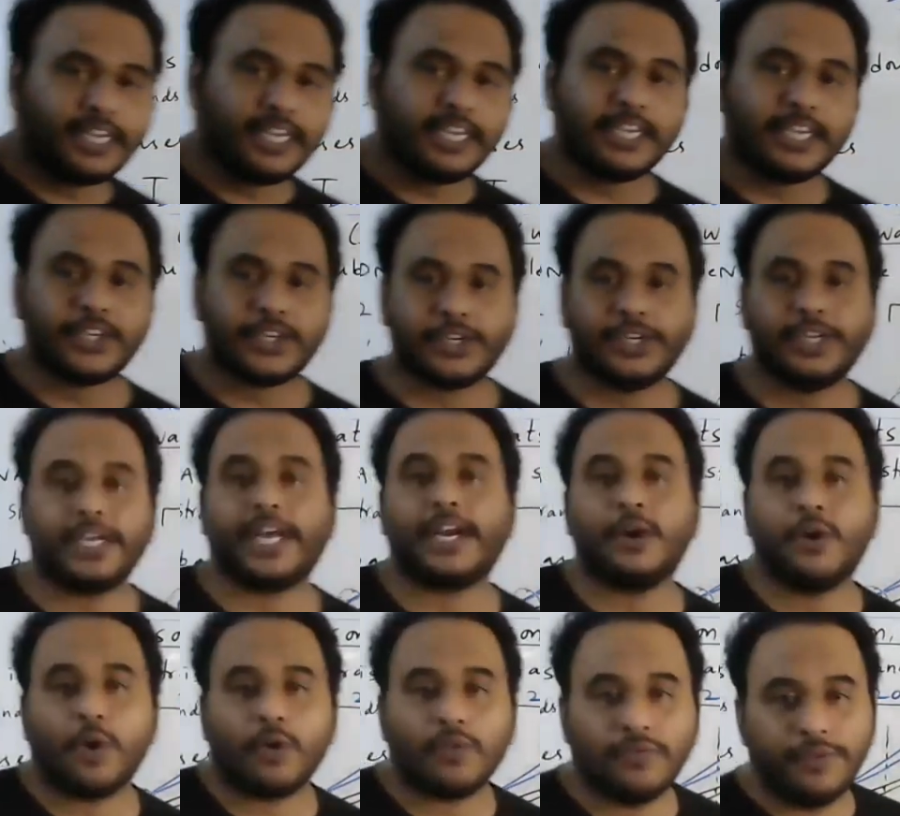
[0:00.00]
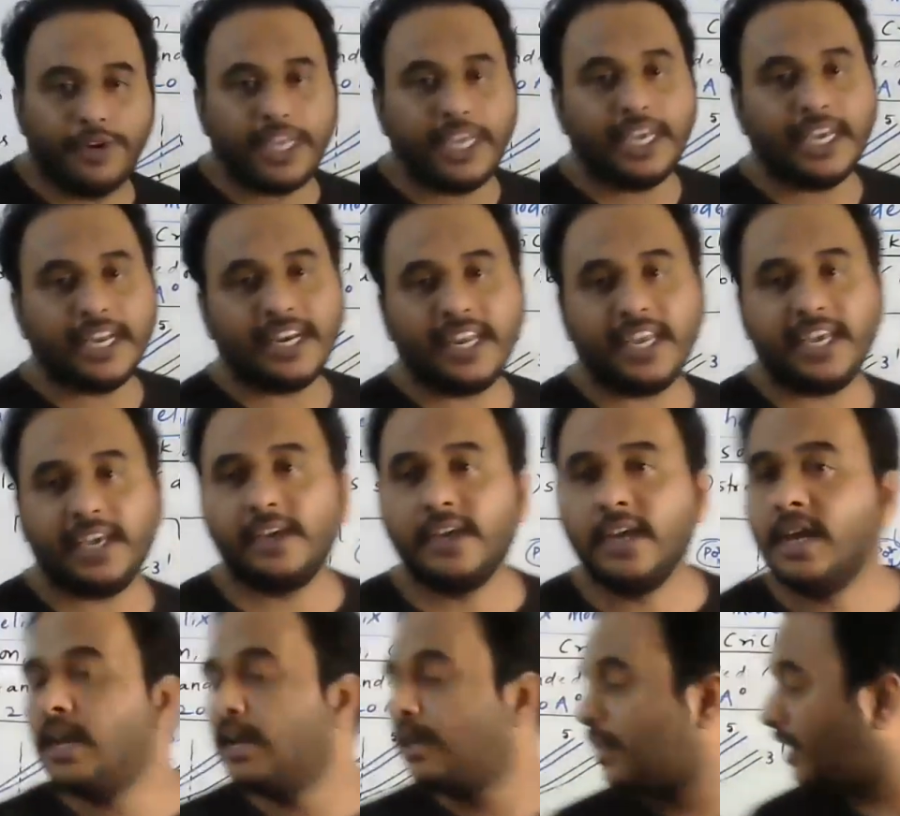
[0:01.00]
each turn of
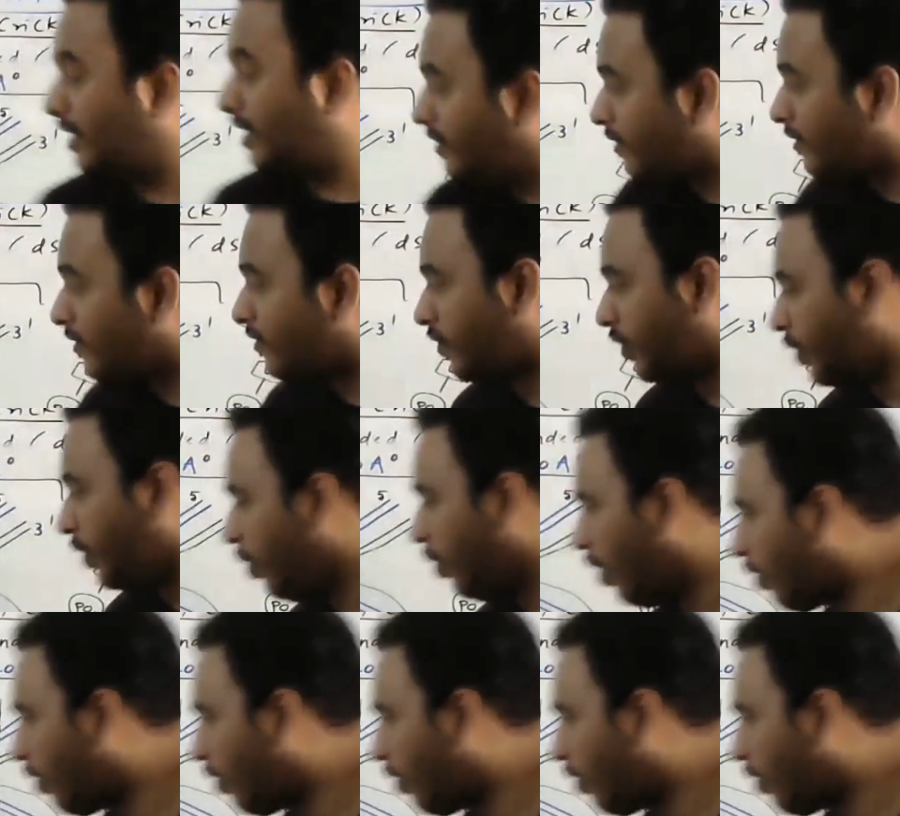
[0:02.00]
DNA consisting